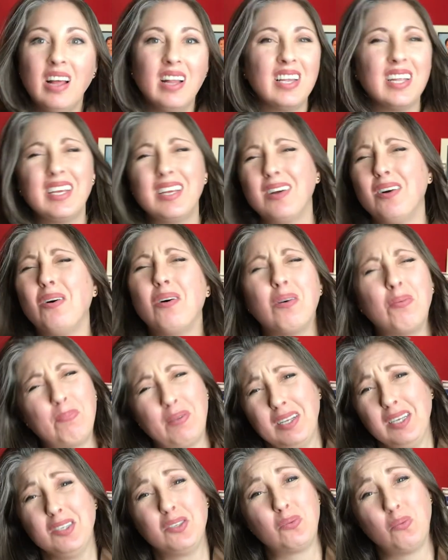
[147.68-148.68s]
Like, oh,
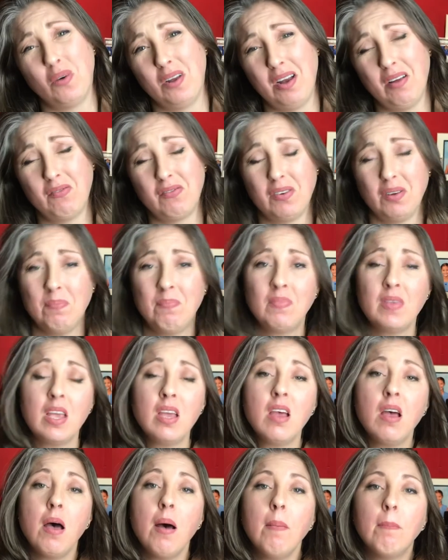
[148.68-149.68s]
please, whatever.
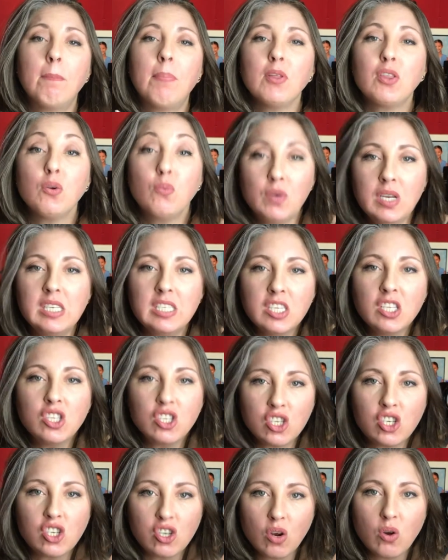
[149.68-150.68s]
But the reason the
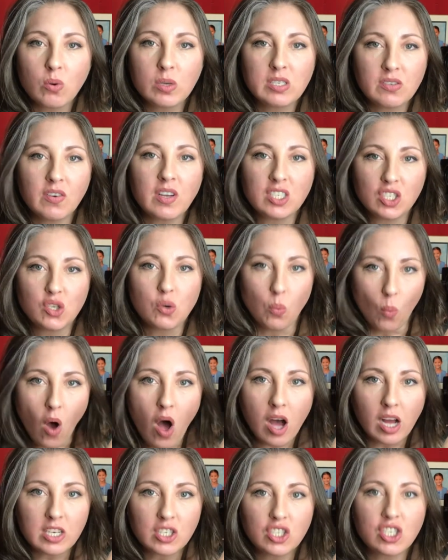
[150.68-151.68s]
show is fun to
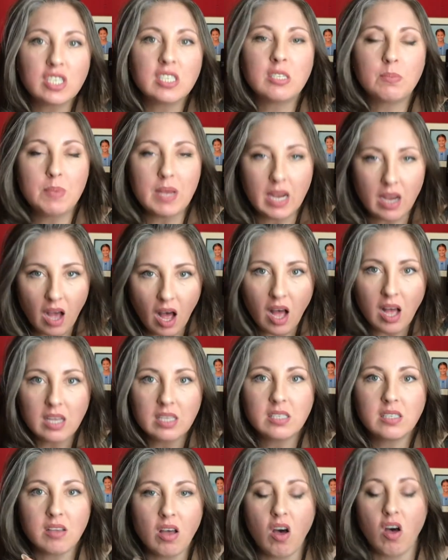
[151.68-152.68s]
watch is
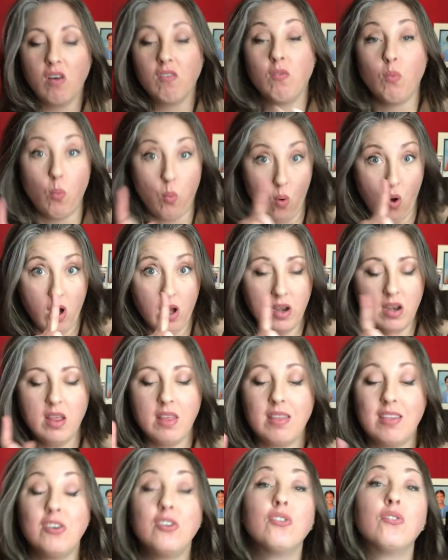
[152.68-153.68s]
because of
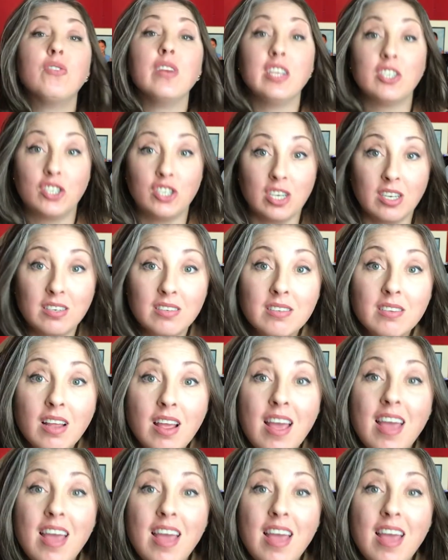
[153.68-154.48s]
one, the narration.